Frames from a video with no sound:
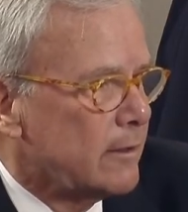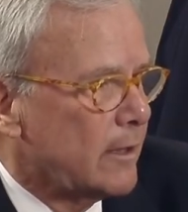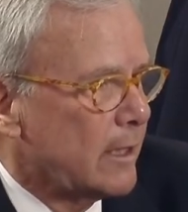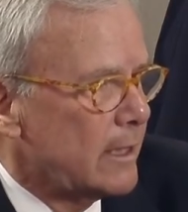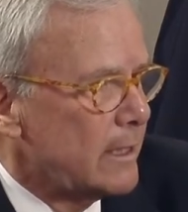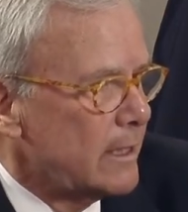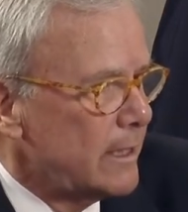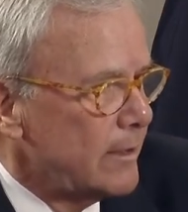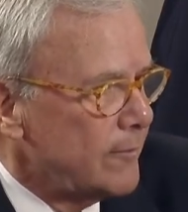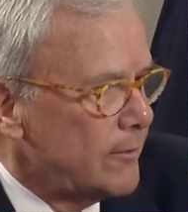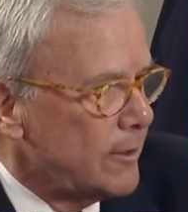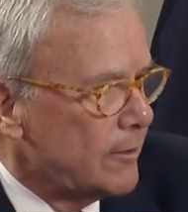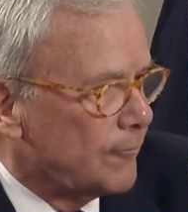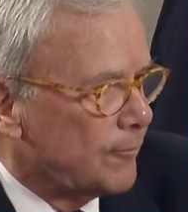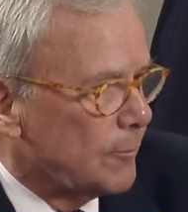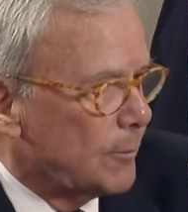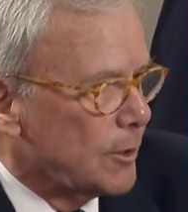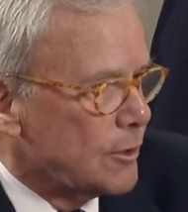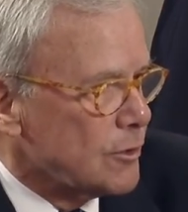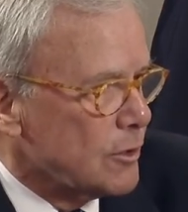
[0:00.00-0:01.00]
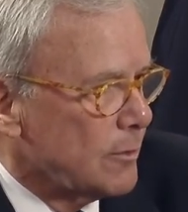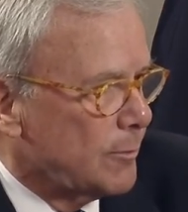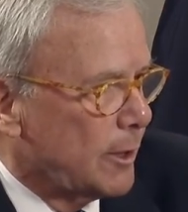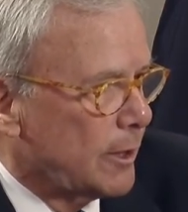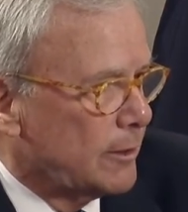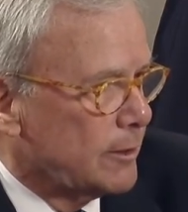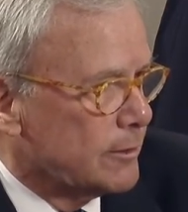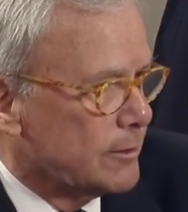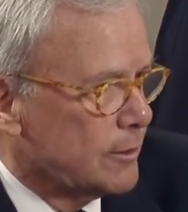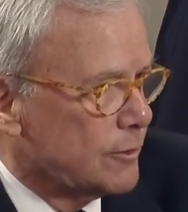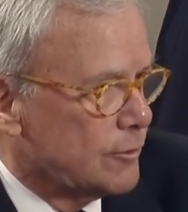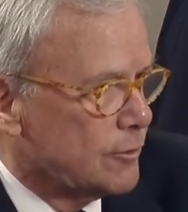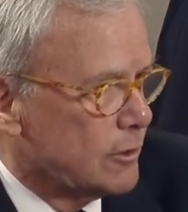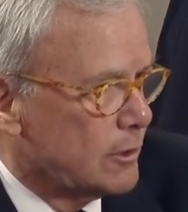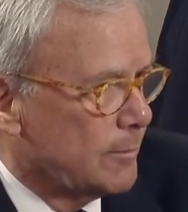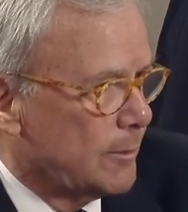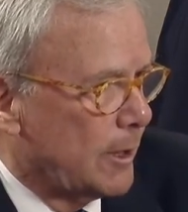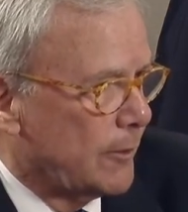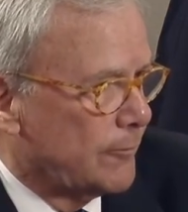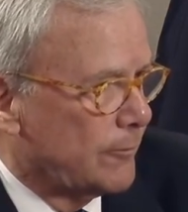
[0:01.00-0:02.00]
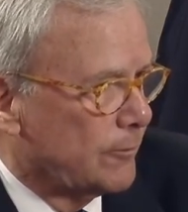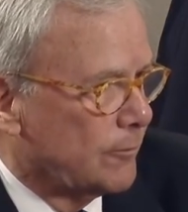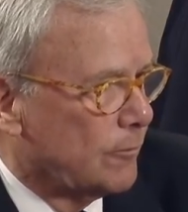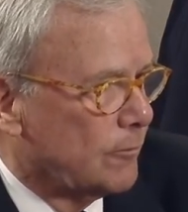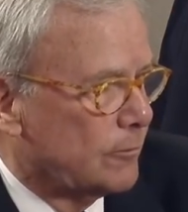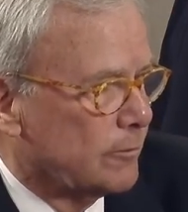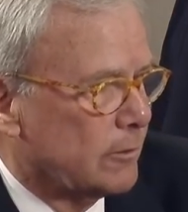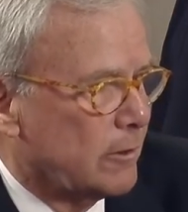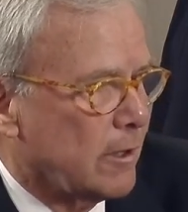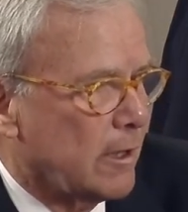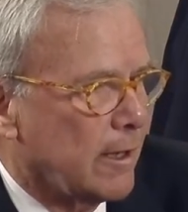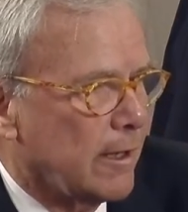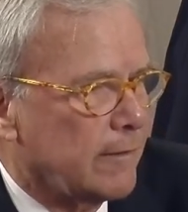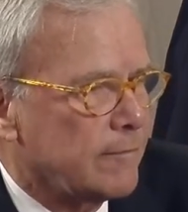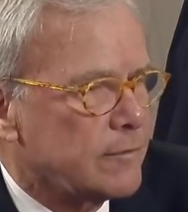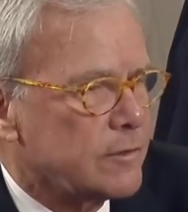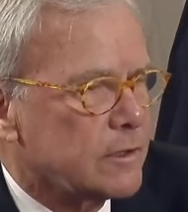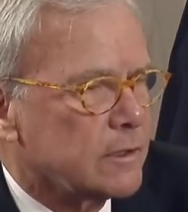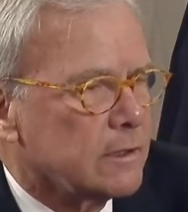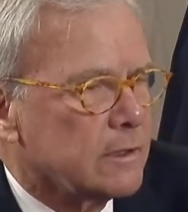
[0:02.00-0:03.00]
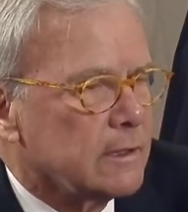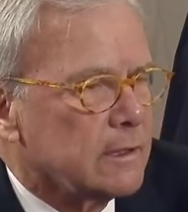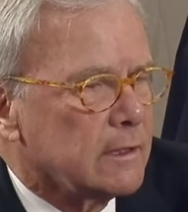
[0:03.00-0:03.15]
They need the information to make decisions about their own lives.